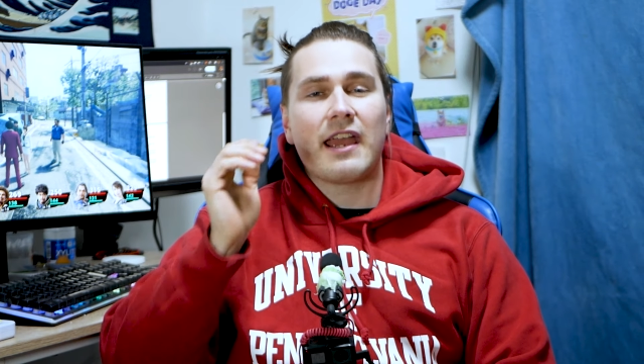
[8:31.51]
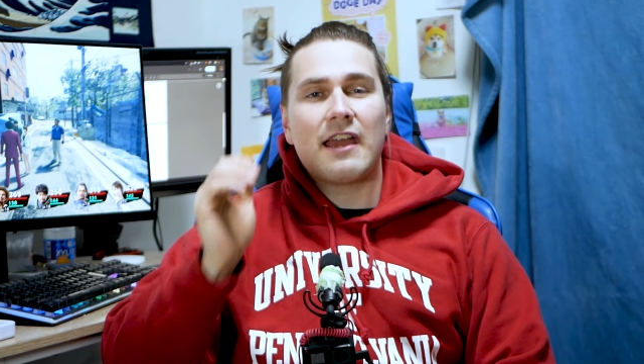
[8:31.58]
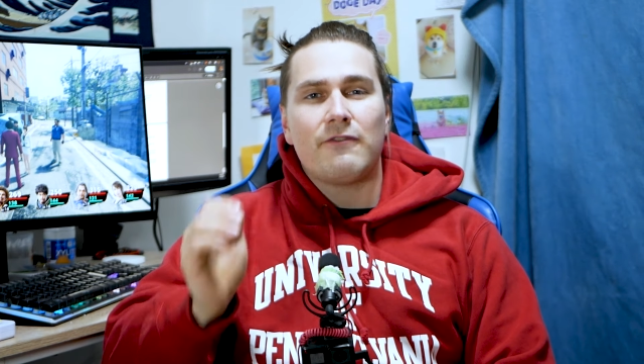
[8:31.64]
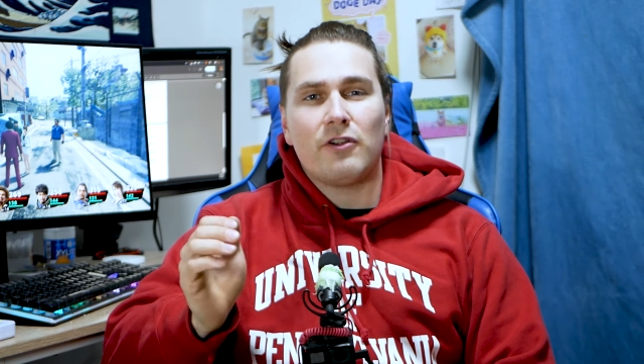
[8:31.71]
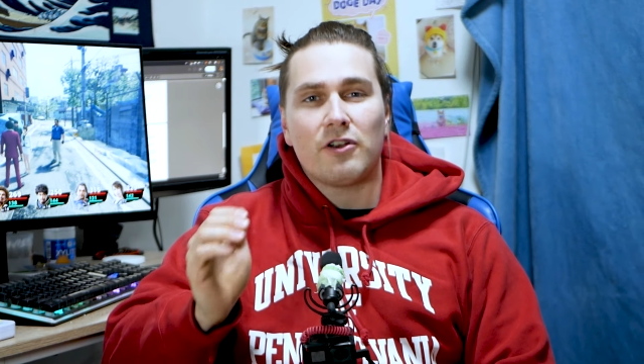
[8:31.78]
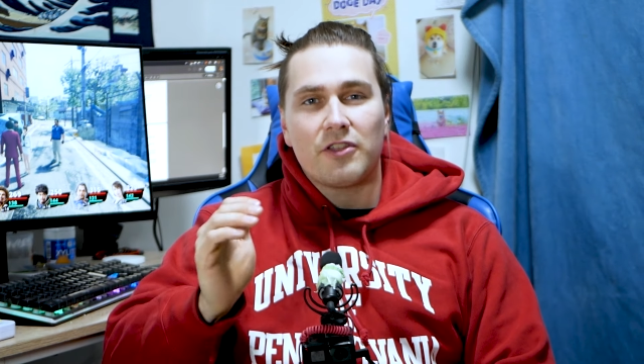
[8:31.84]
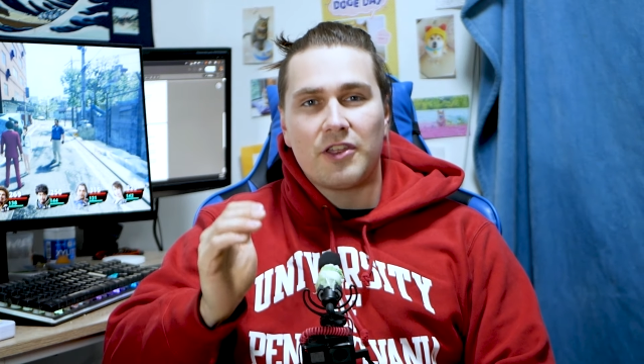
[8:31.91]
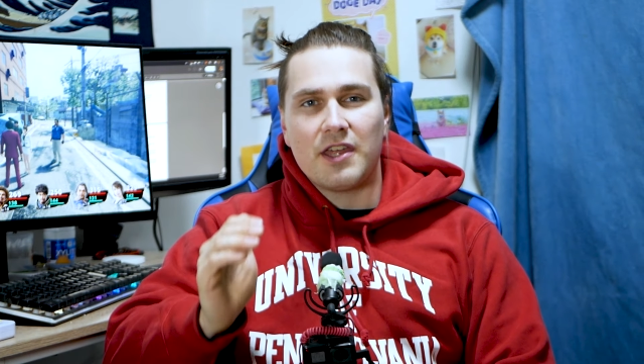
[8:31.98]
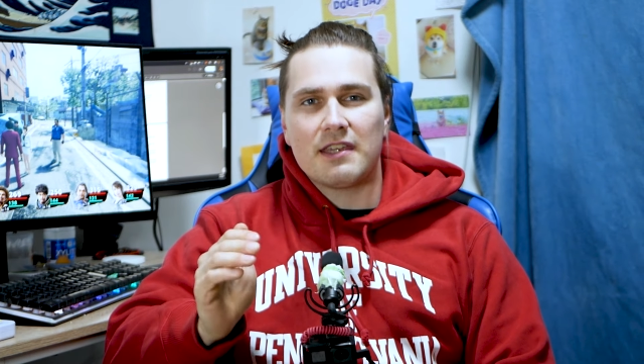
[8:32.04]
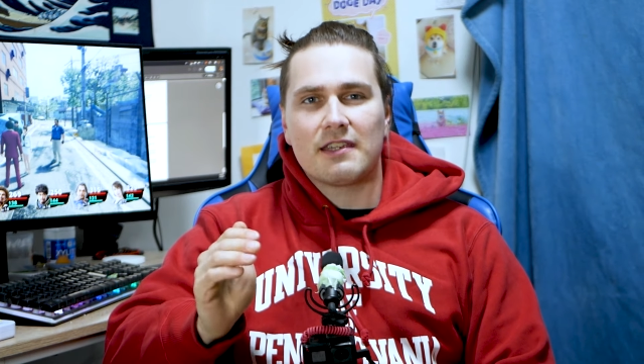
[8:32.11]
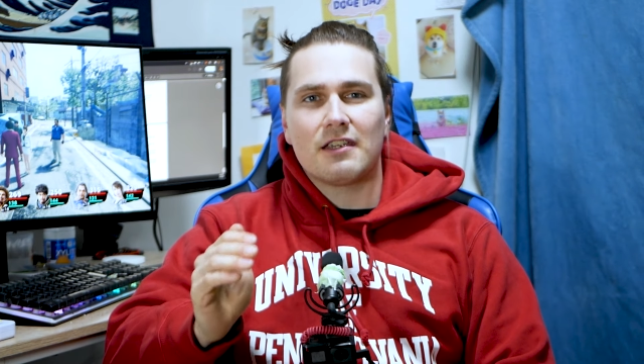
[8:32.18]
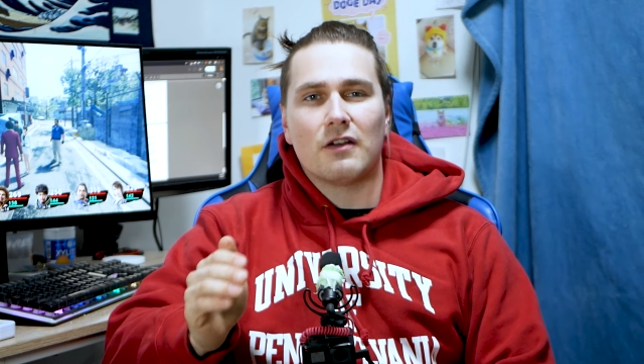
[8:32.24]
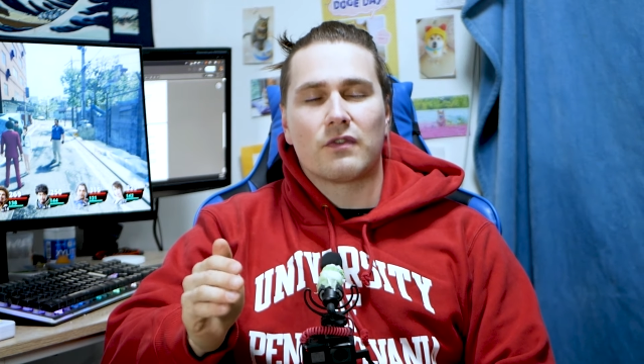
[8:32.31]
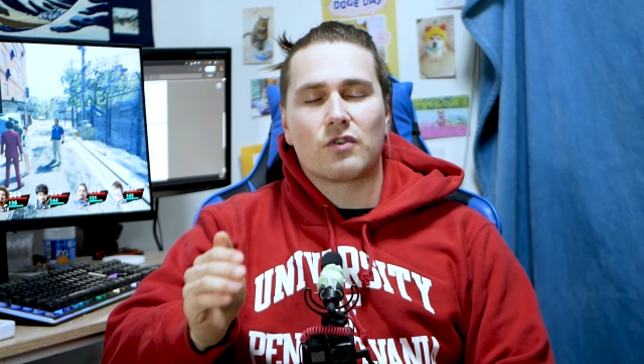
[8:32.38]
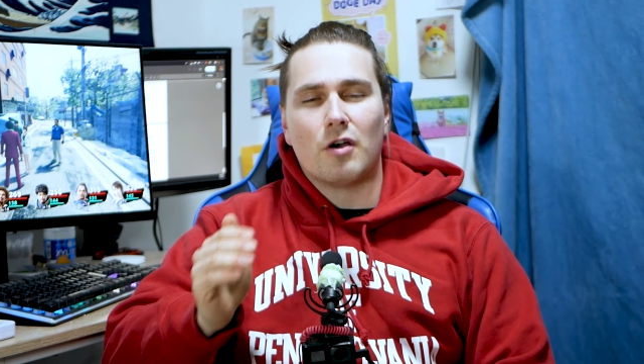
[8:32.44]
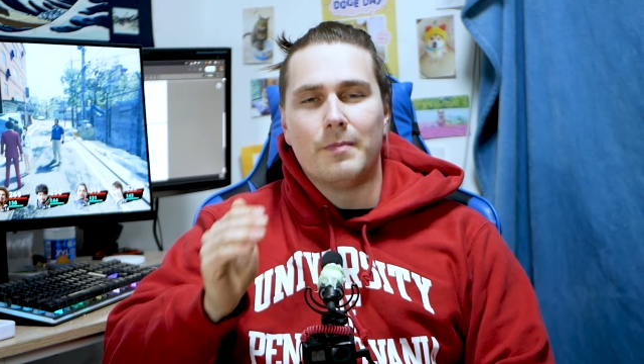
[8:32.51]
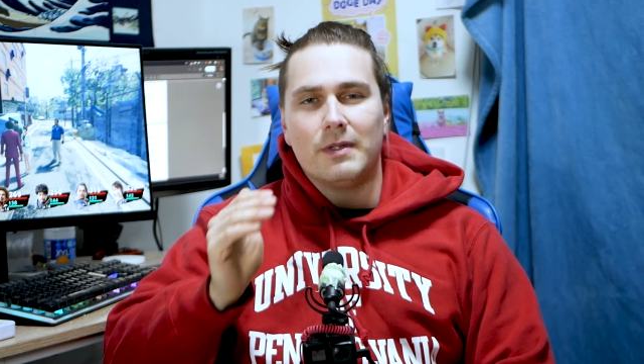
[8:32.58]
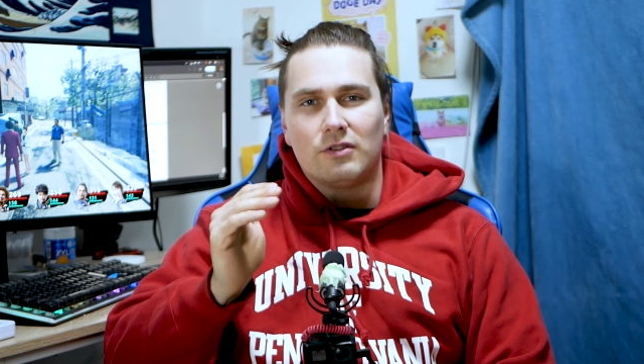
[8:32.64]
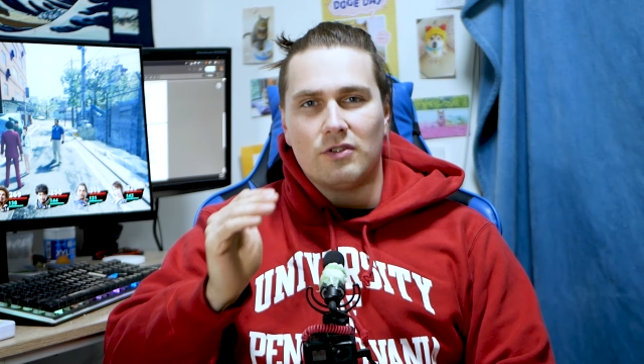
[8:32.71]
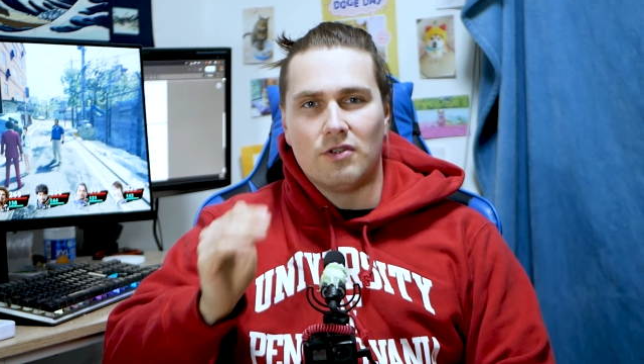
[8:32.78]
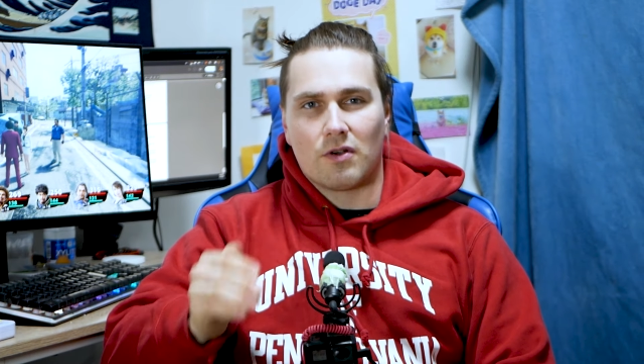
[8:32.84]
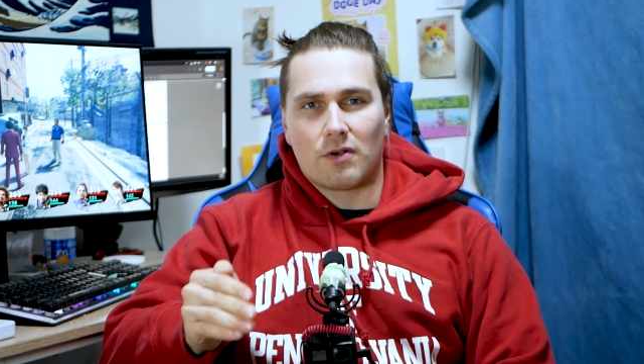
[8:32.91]
ever thinking of
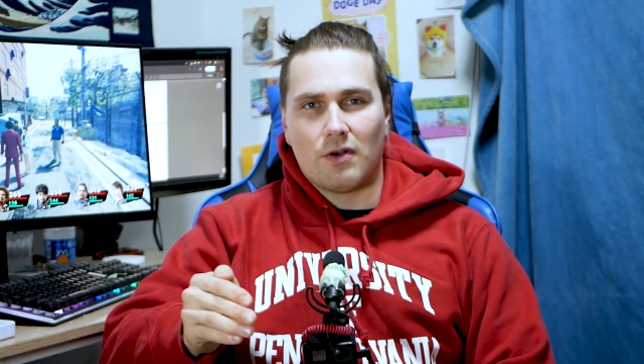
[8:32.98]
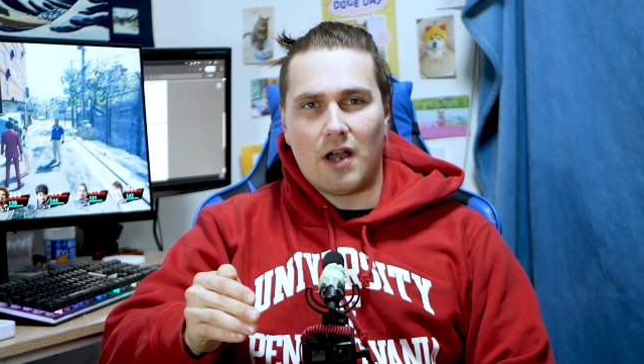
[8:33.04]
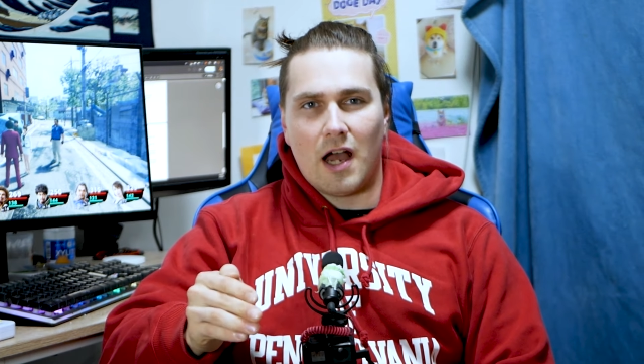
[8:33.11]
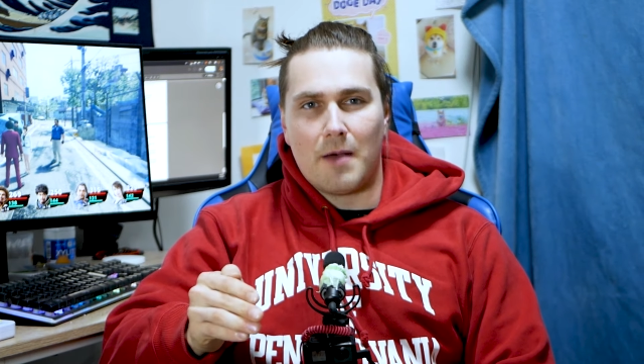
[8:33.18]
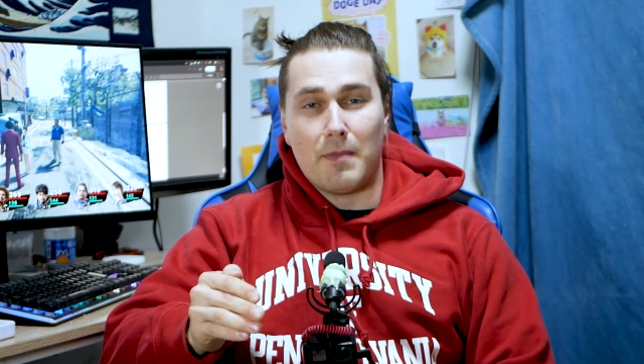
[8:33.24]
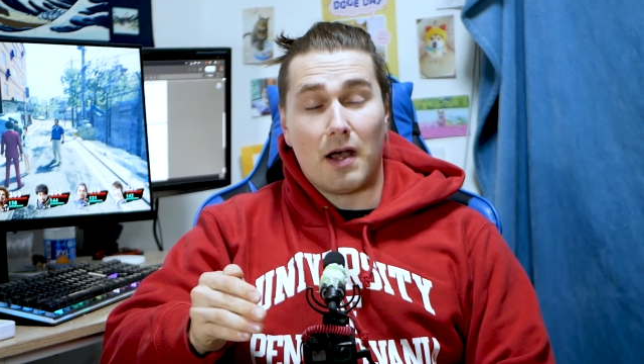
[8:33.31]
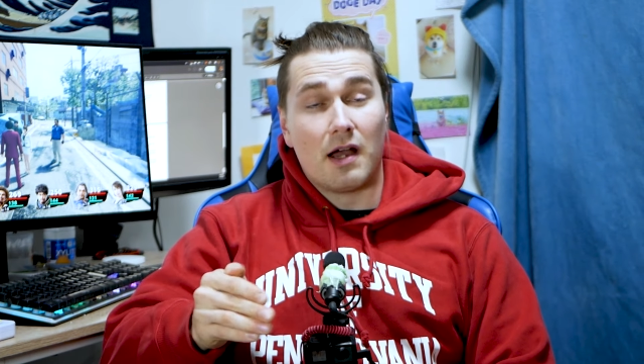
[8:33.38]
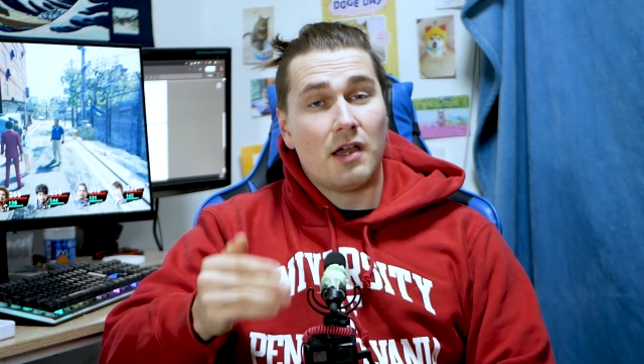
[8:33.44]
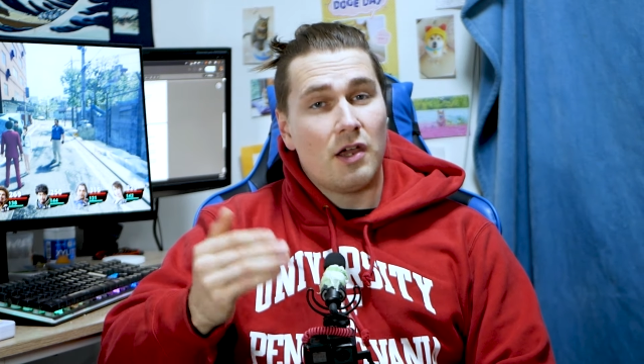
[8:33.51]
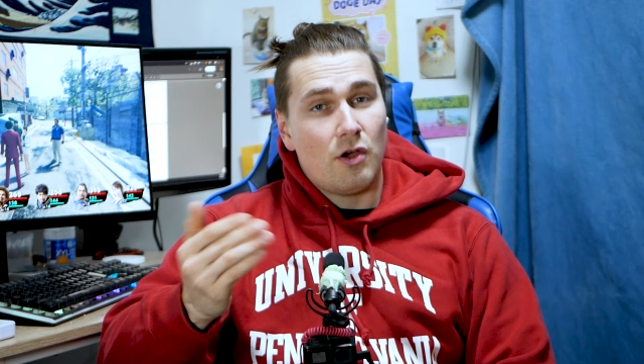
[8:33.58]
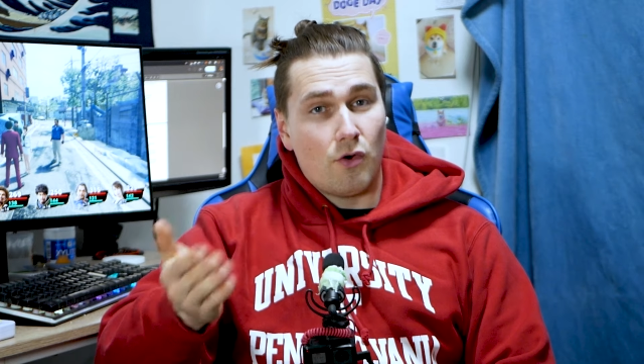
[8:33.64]
coming to Yokohama,